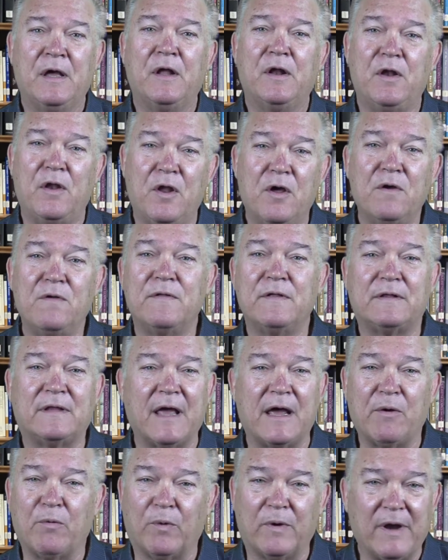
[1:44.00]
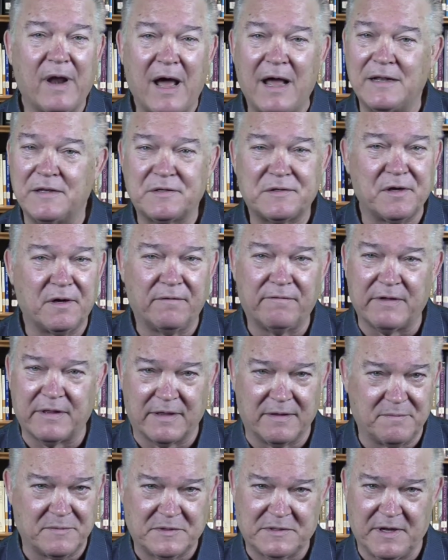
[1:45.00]
knew that they were not serving
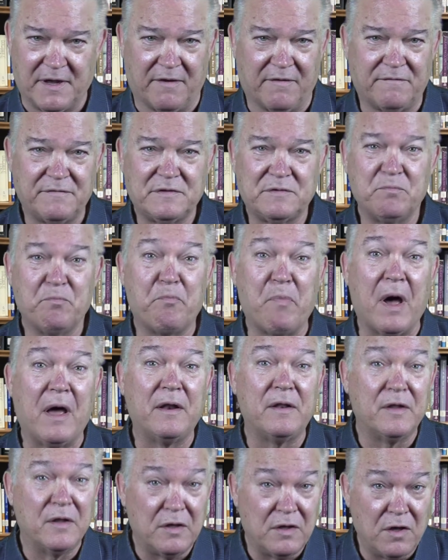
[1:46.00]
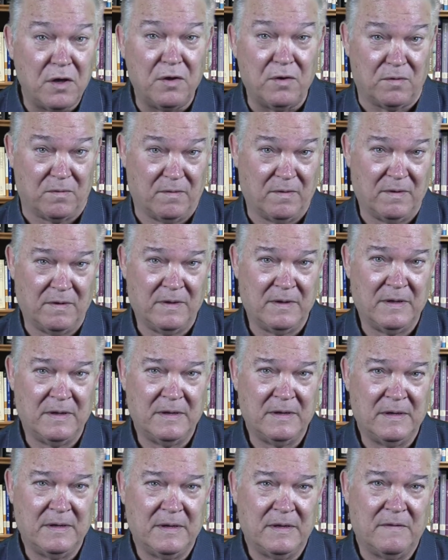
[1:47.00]
themselves, but you.
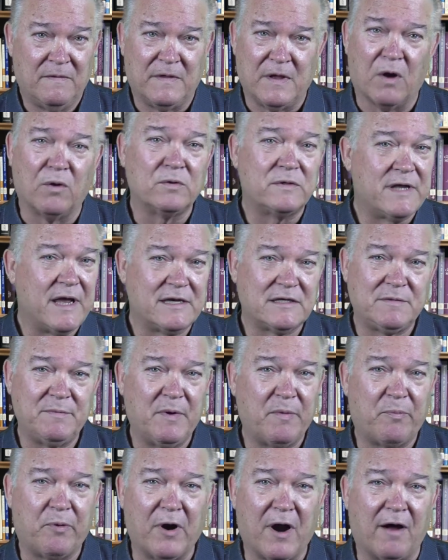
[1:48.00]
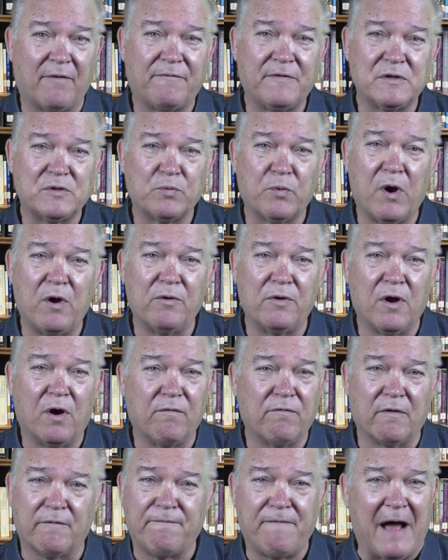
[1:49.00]
The Old Testament prophets wrote
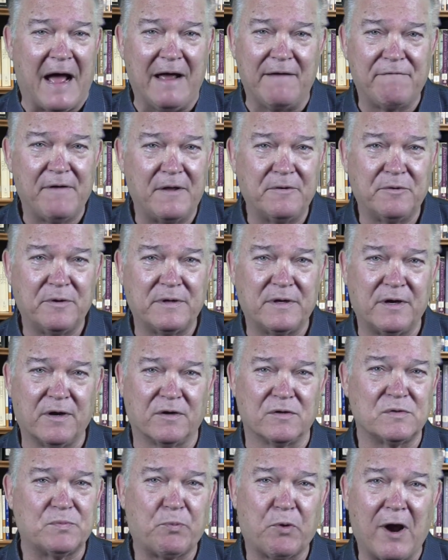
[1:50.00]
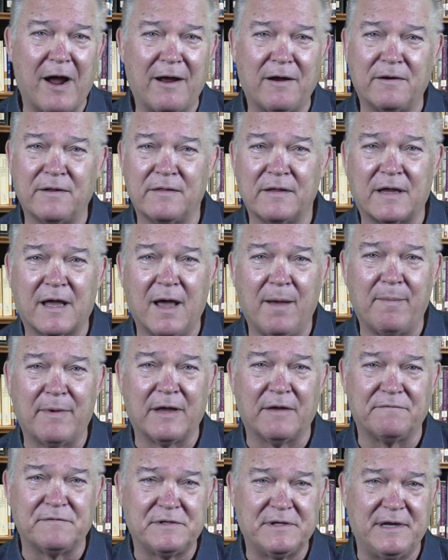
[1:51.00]
over 500 years prior to the
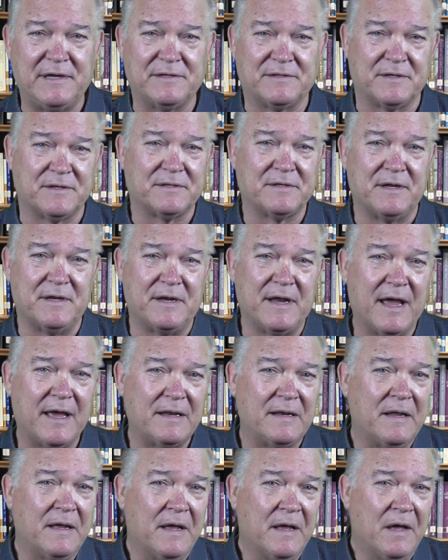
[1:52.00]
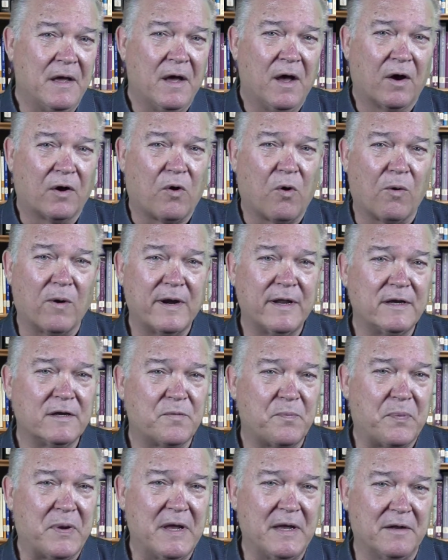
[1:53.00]
coming of Jesus, and yet, according
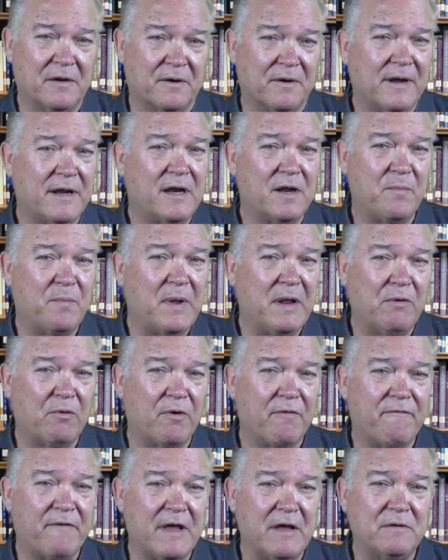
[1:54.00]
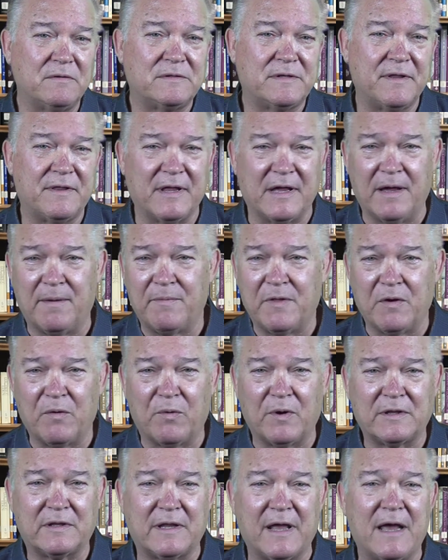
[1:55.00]
to Peter, it had been revealed to them that
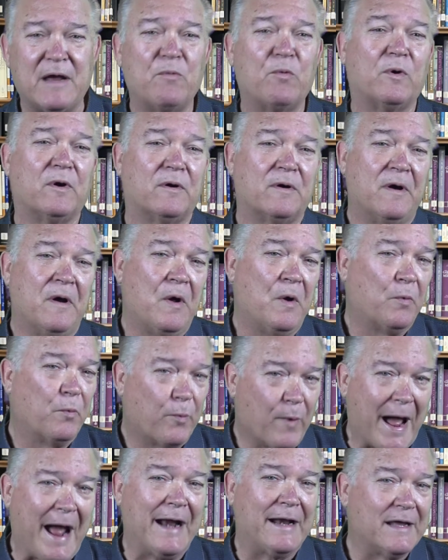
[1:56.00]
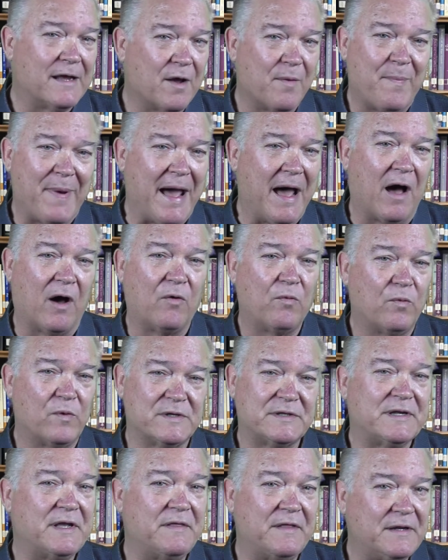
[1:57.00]
what they were writing about
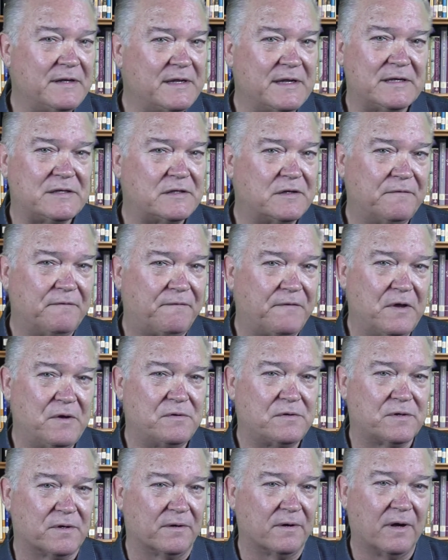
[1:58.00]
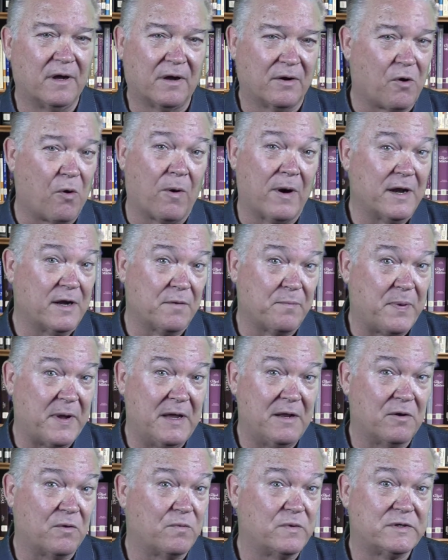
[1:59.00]
was in the distant future. According to
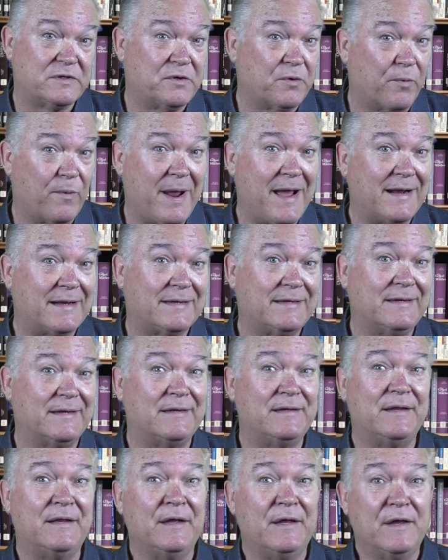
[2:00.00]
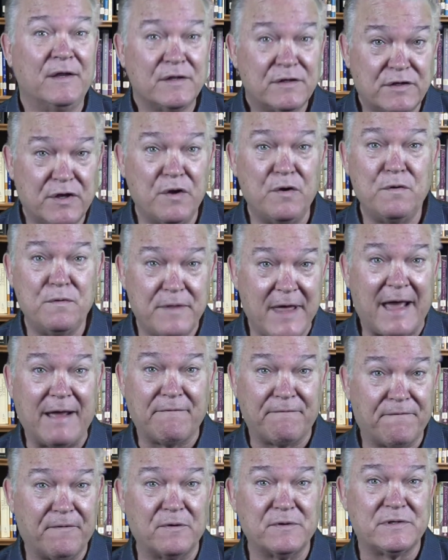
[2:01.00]
Peter, was directed to
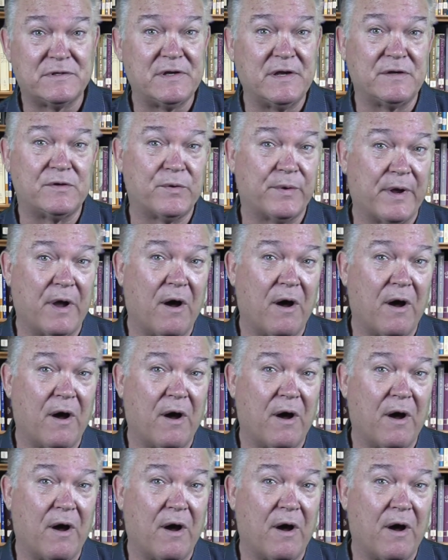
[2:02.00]
that first century